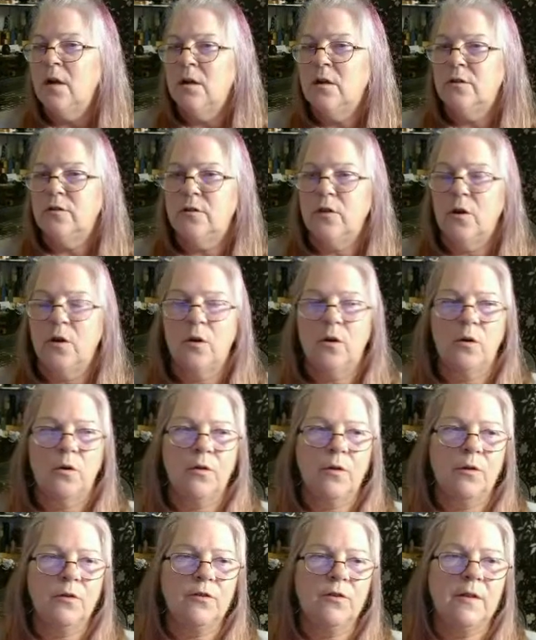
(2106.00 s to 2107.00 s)
Trying to think
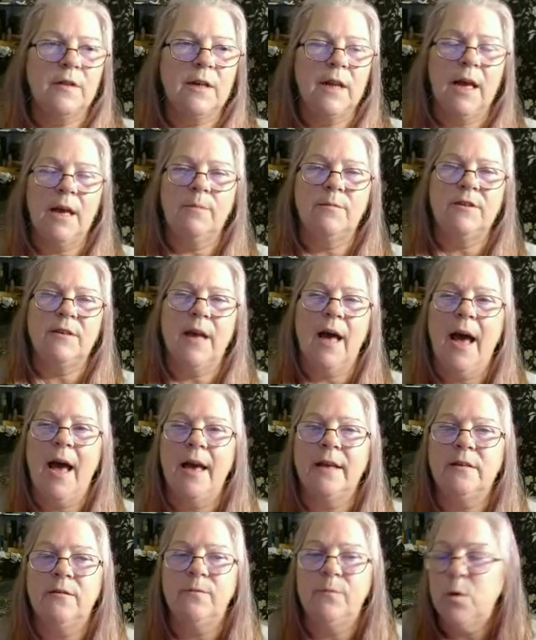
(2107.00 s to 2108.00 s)
who else
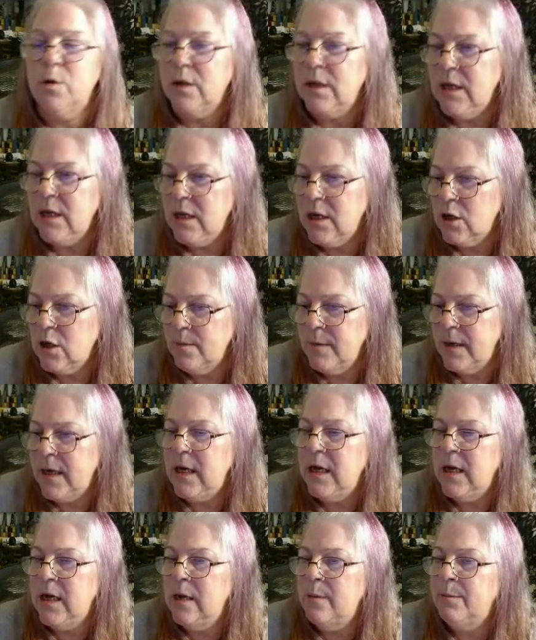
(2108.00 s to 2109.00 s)
here.
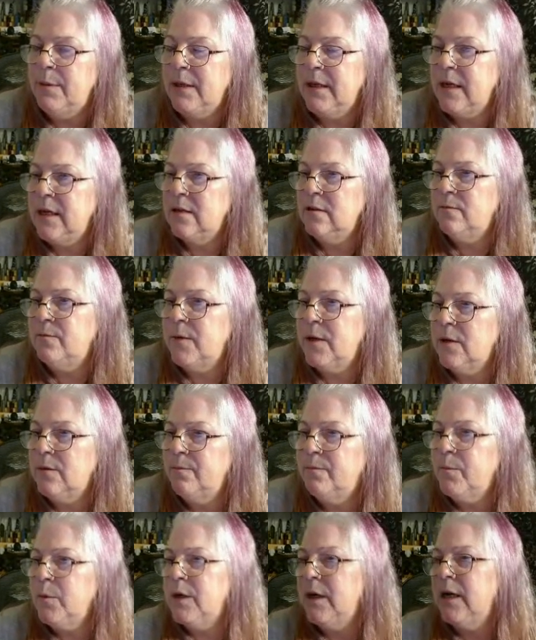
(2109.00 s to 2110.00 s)
So those are the names,
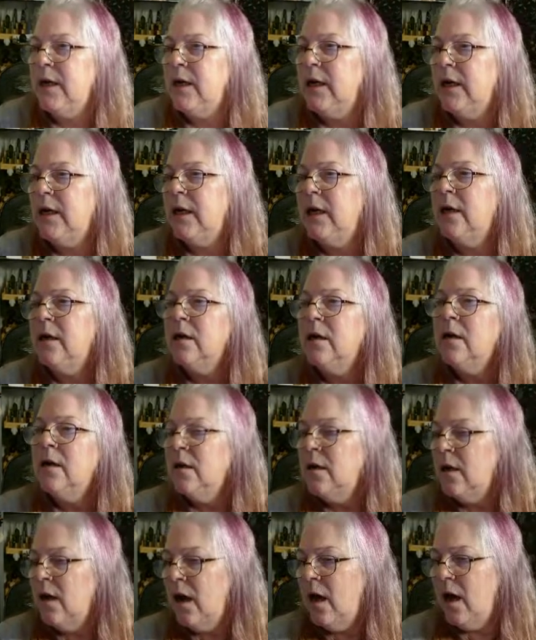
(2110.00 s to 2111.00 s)
guys. If you can
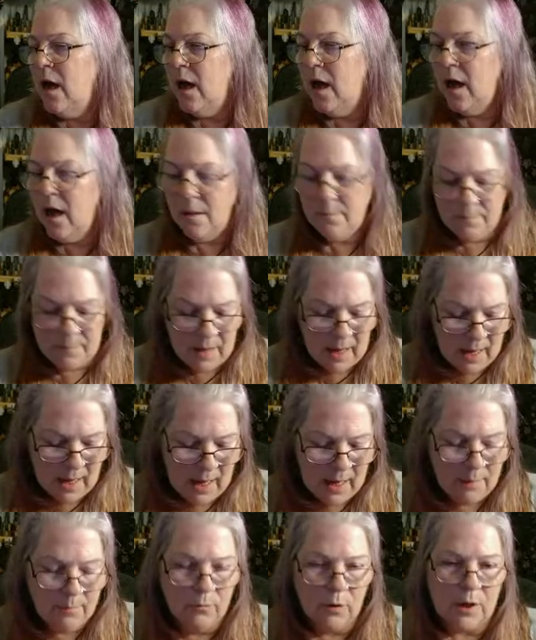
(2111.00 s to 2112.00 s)
hear me, please
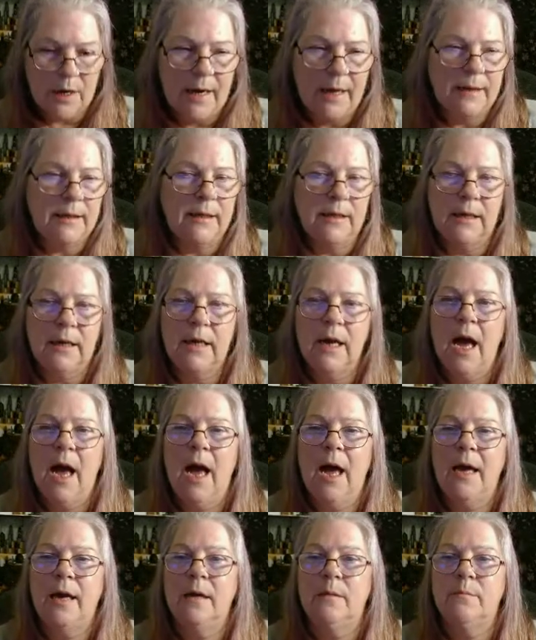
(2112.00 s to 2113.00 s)
feel free.
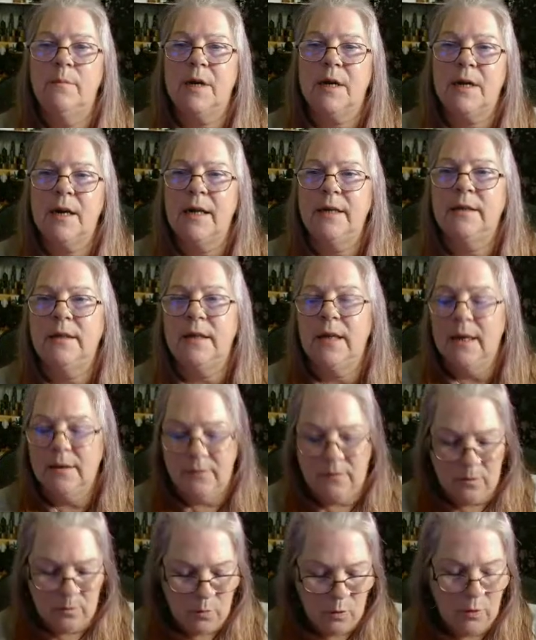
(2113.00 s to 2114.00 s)
I'm
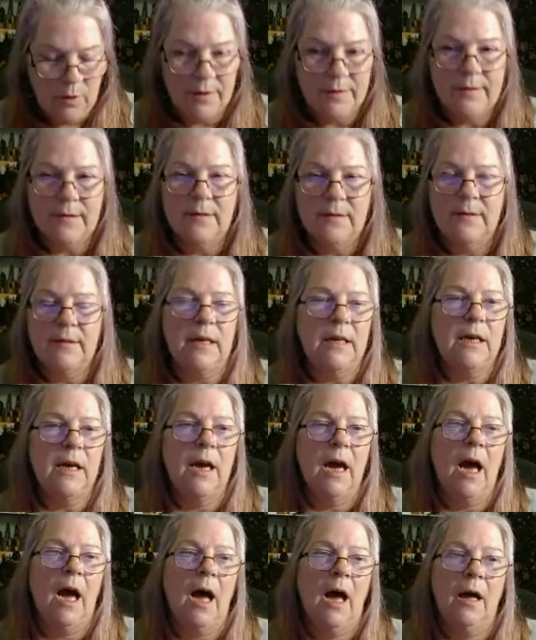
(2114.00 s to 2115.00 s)

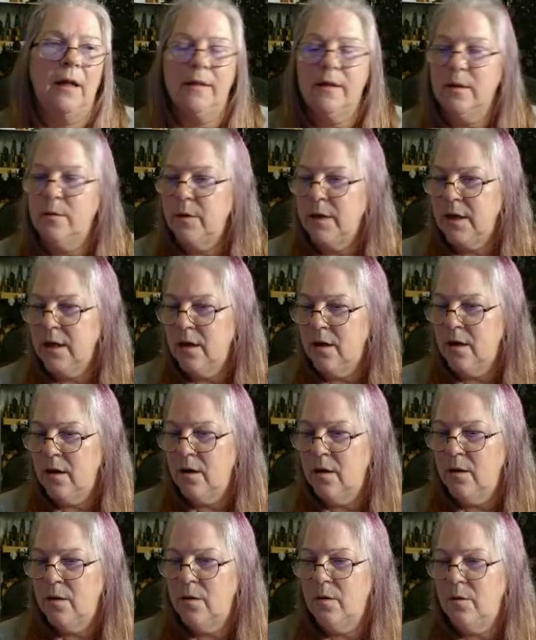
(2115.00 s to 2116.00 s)
ready. I am
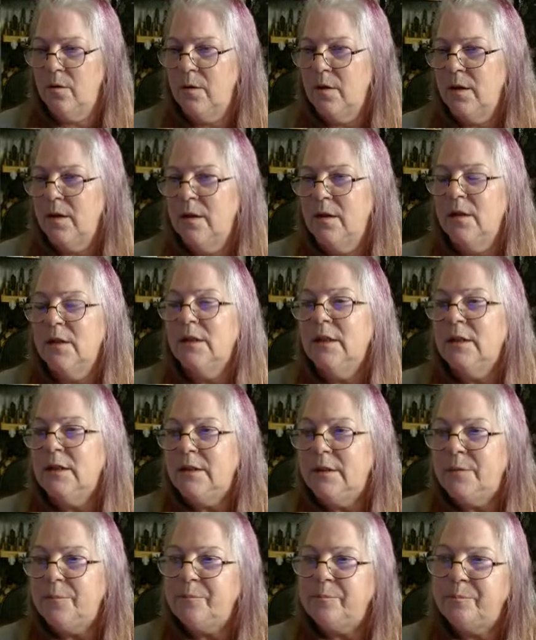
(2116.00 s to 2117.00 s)
ready. Esther Morris is
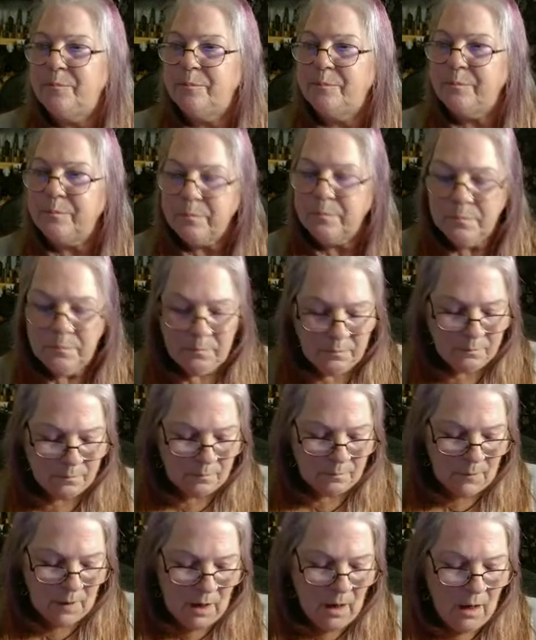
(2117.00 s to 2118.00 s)
here. There we
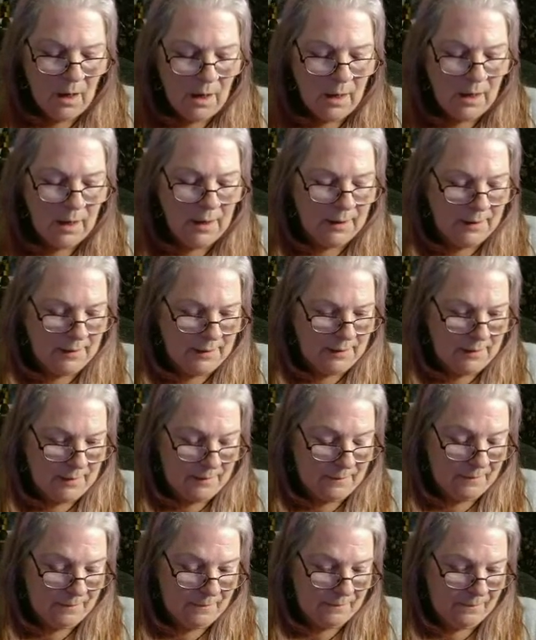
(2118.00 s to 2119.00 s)
go.
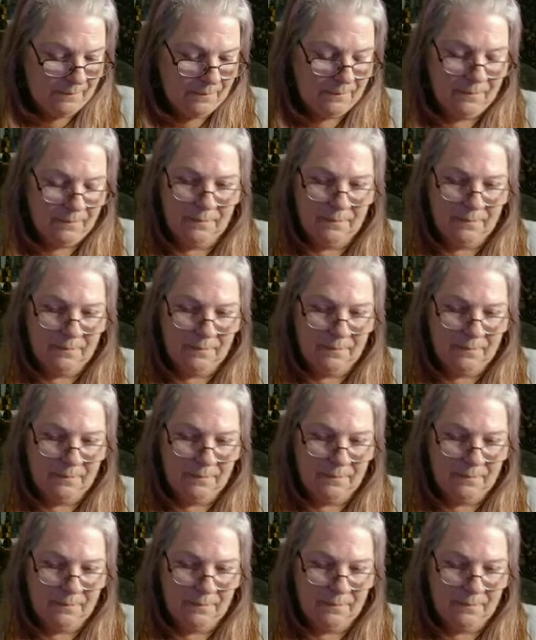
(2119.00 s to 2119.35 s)
There